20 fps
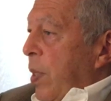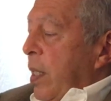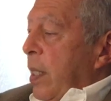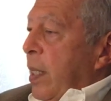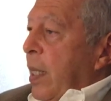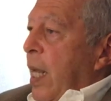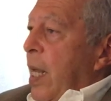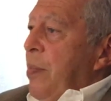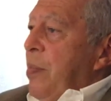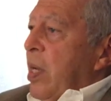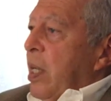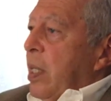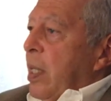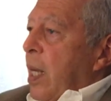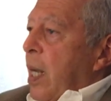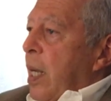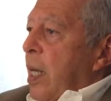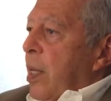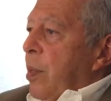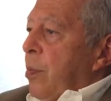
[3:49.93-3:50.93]
But came a
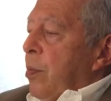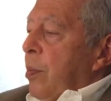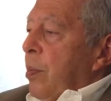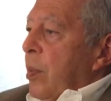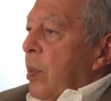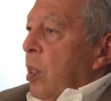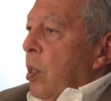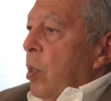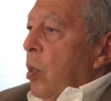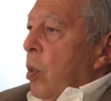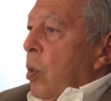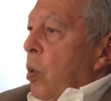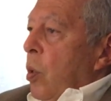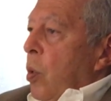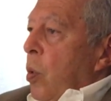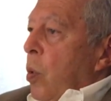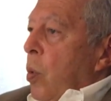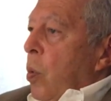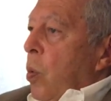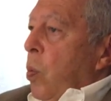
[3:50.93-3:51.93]
time
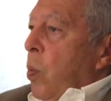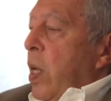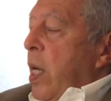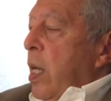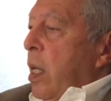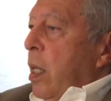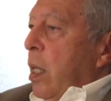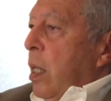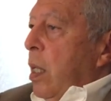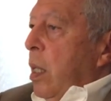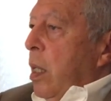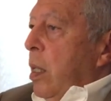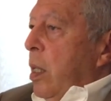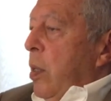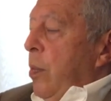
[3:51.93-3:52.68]
where